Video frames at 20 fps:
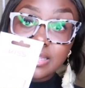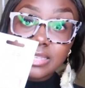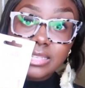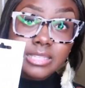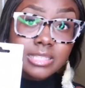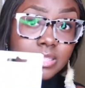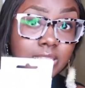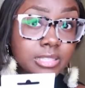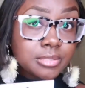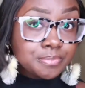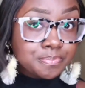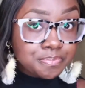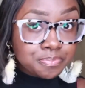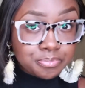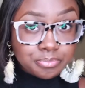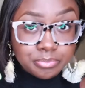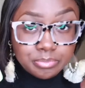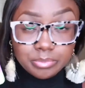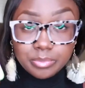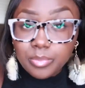this
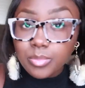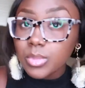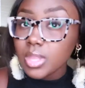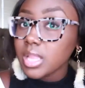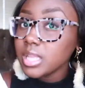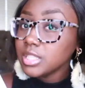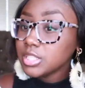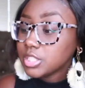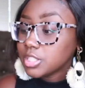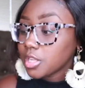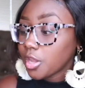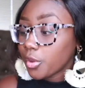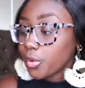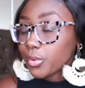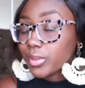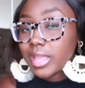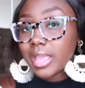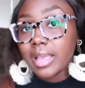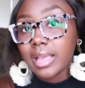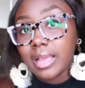so
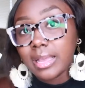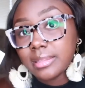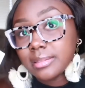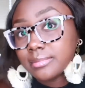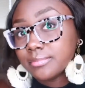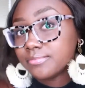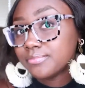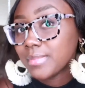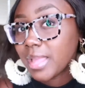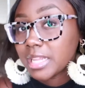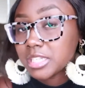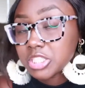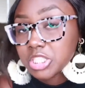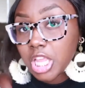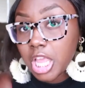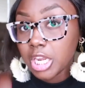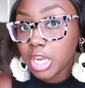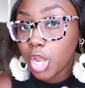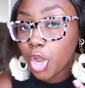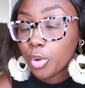yeah i just
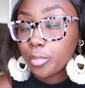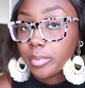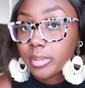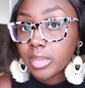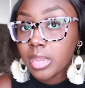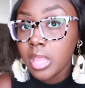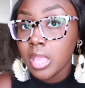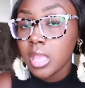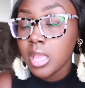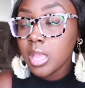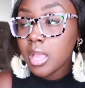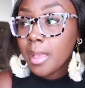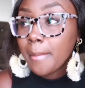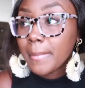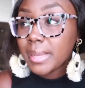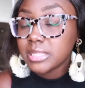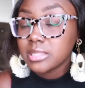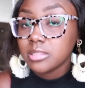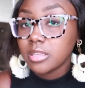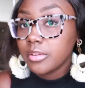kind of opened
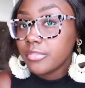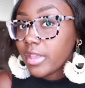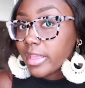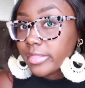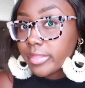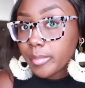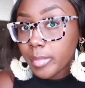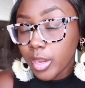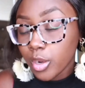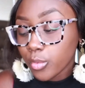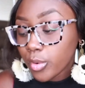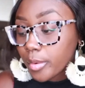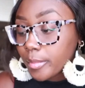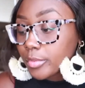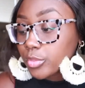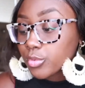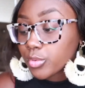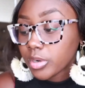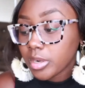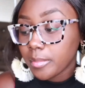my stuff at the room
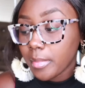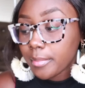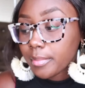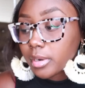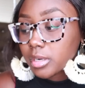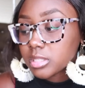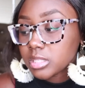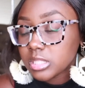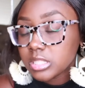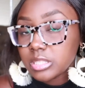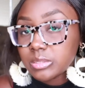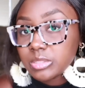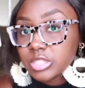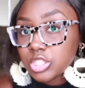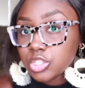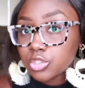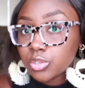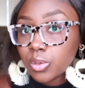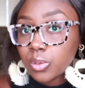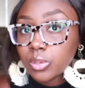and threw it in my purse because it was
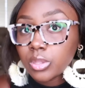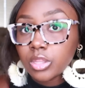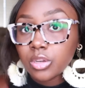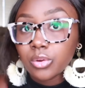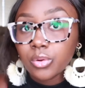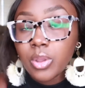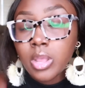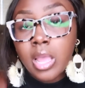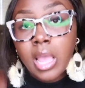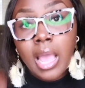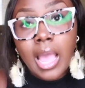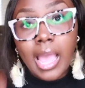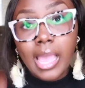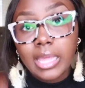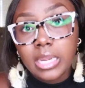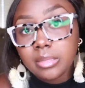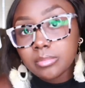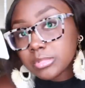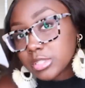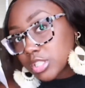just two little
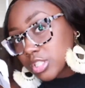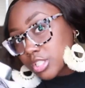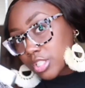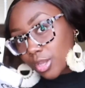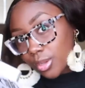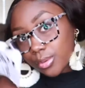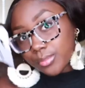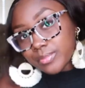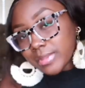items so